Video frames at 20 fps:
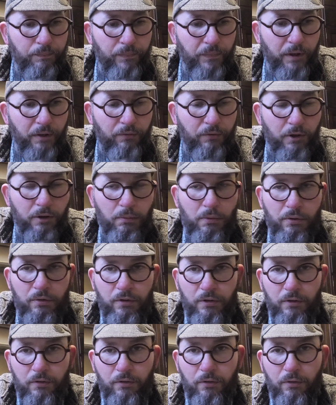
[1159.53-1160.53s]
If I
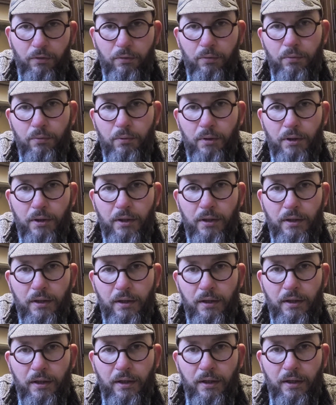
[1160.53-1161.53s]
wanted to,
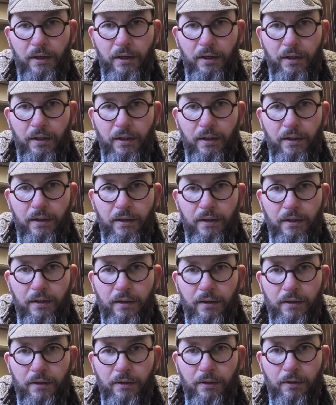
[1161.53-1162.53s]

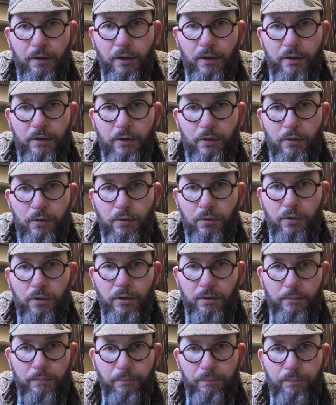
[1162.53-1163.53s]
I could
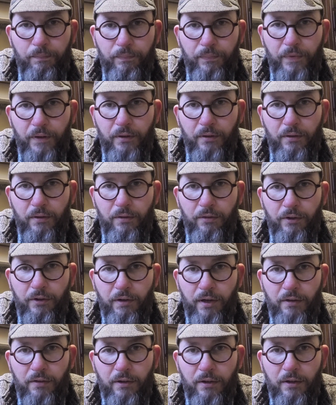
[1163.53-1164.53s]

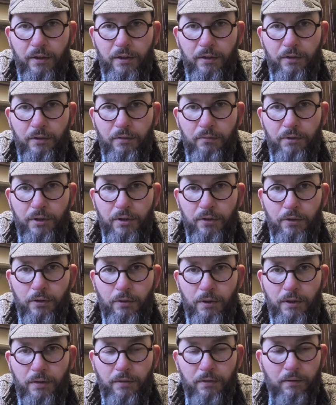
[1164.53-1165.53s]
theoretically redo
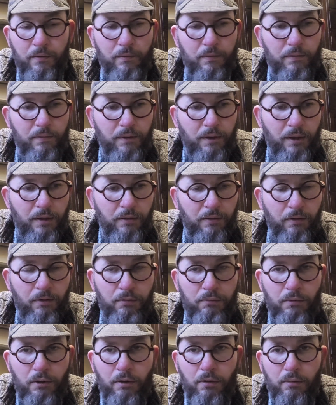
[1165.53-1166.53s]
it and get another
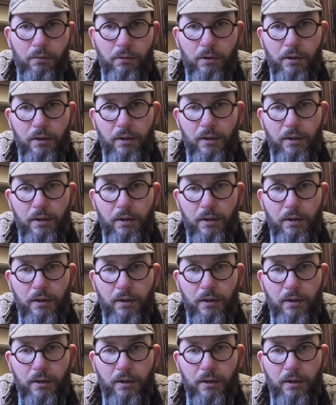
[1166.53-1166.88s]
roll